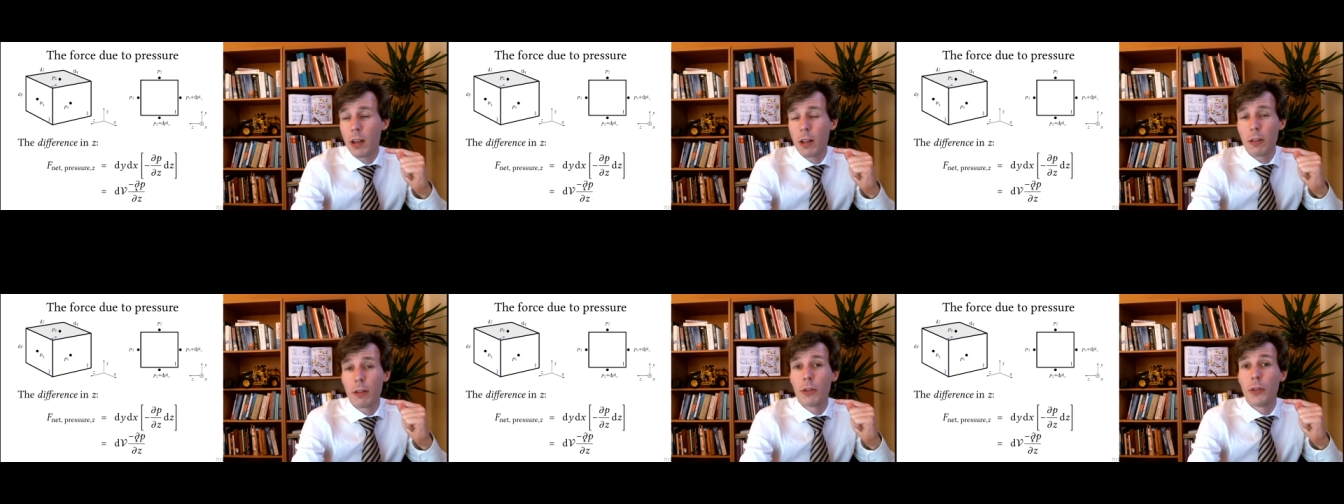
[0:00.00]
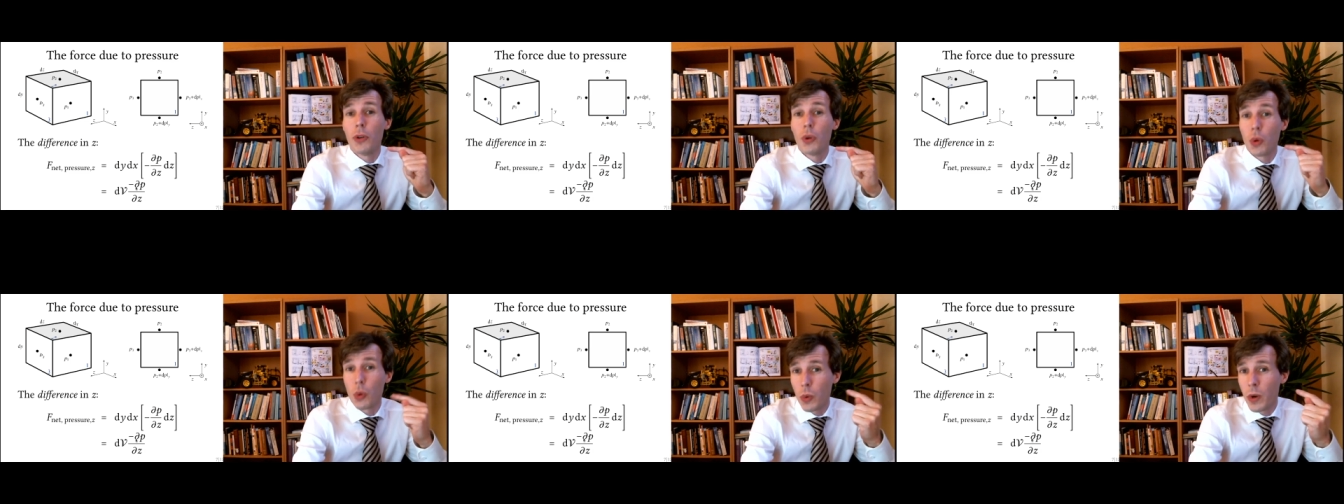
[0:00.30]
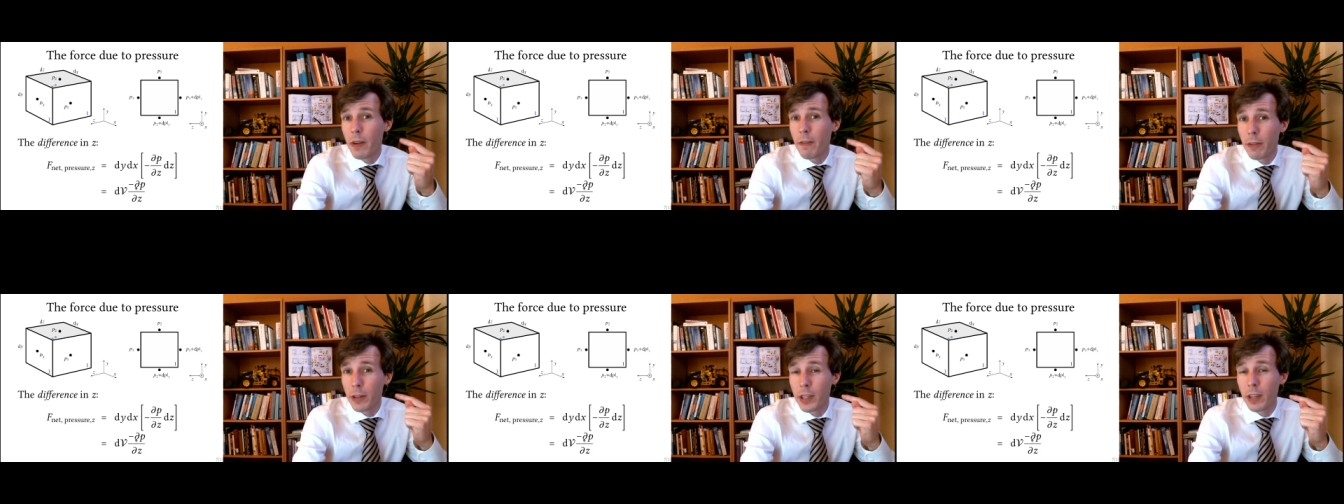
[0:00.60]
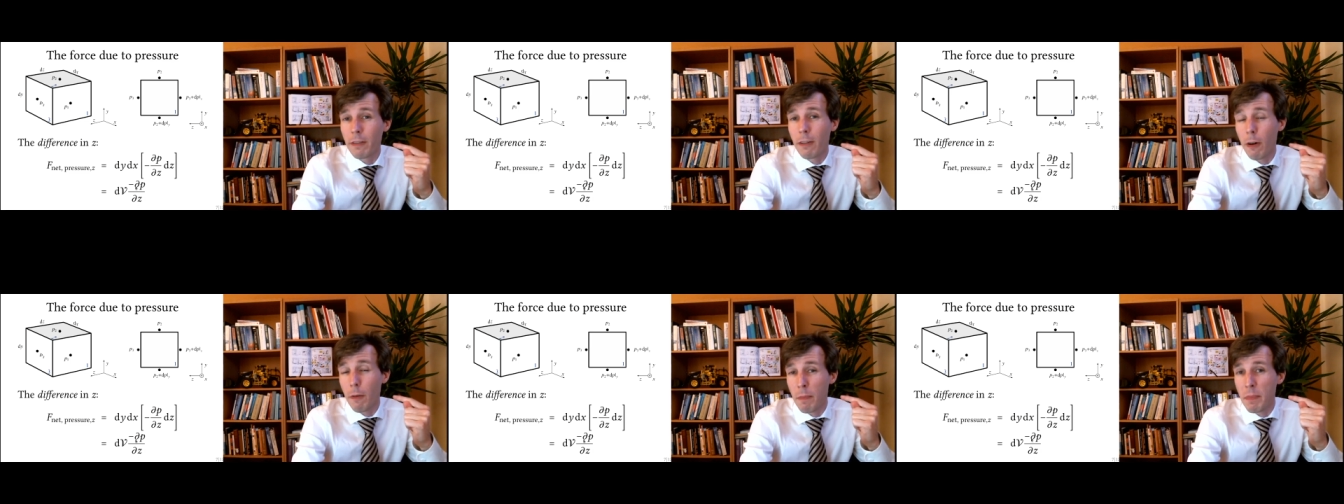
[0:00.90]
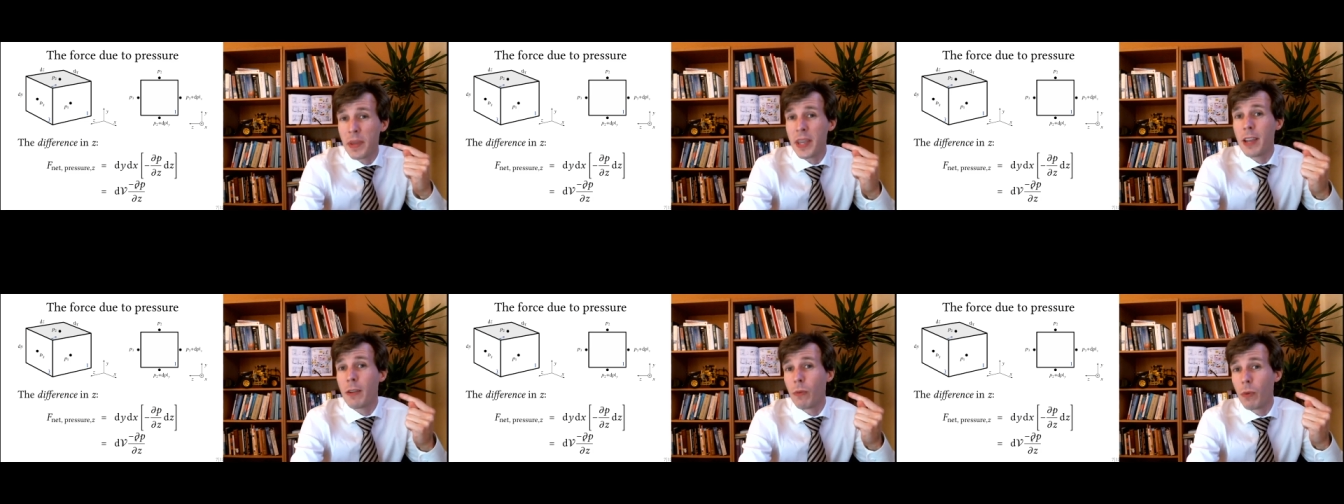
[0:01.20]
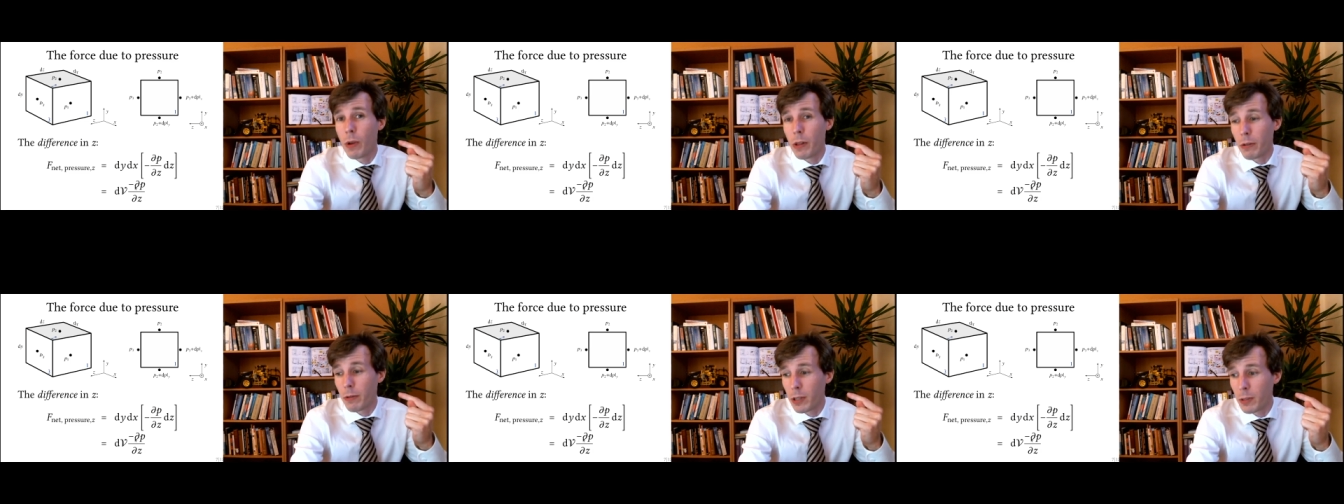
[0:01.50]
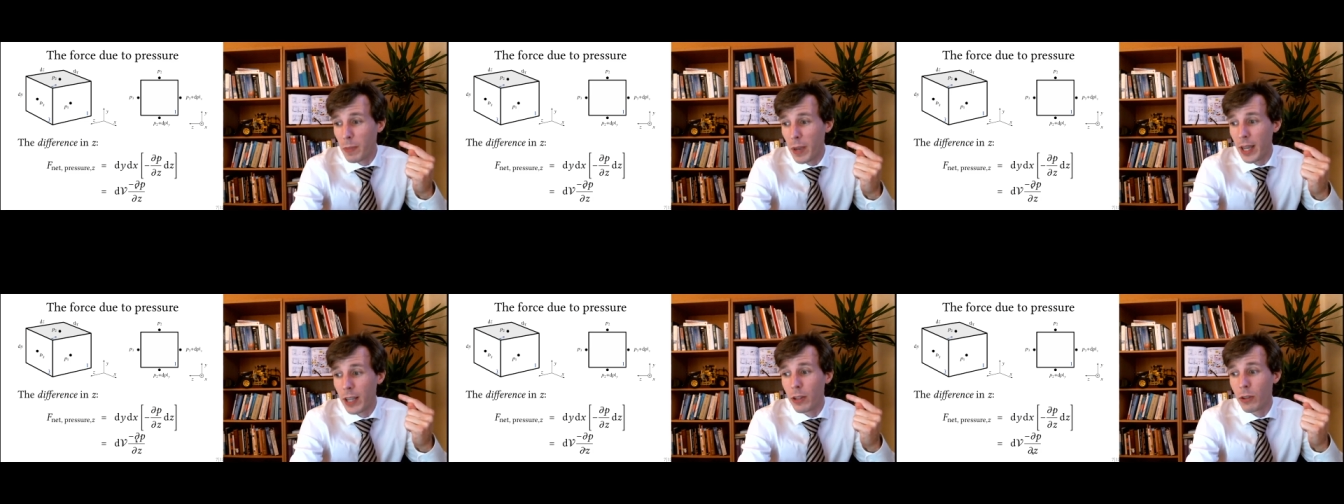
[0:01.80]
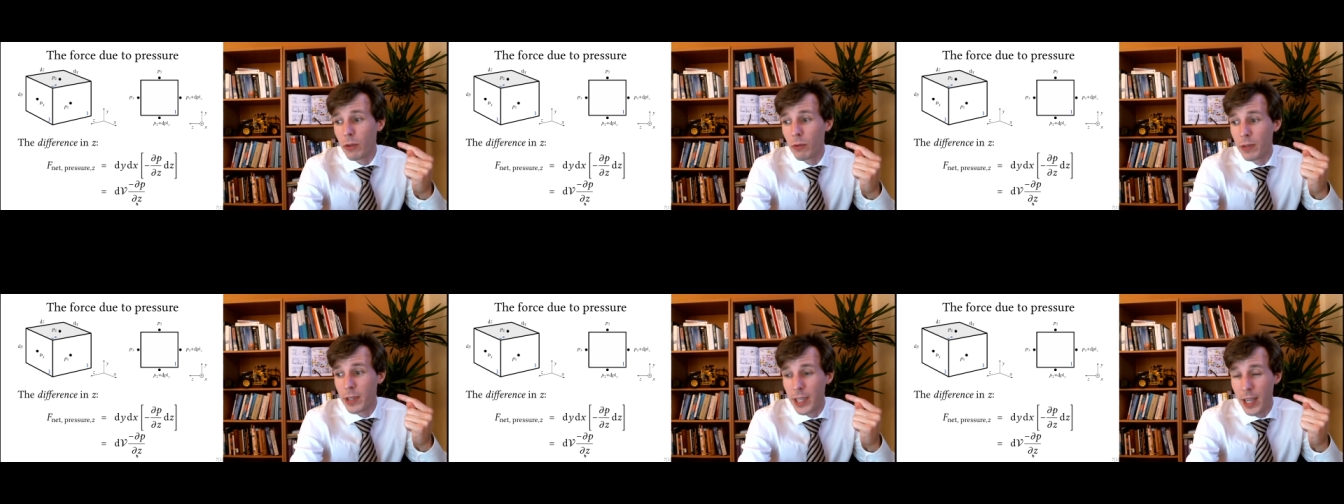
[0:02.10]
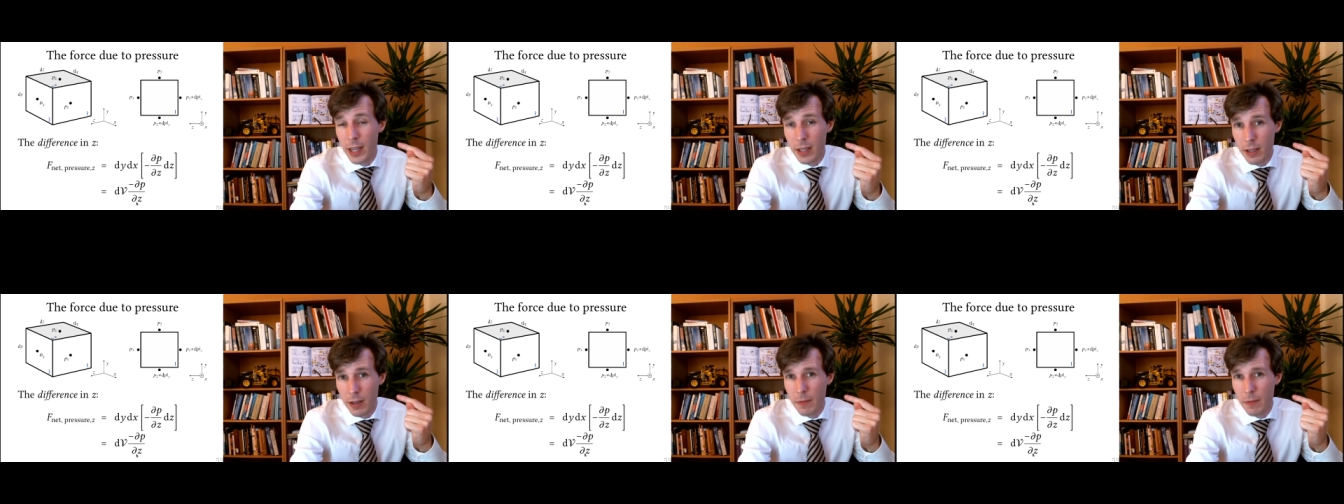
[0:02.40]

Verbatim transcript: the derivative of p with respect to z.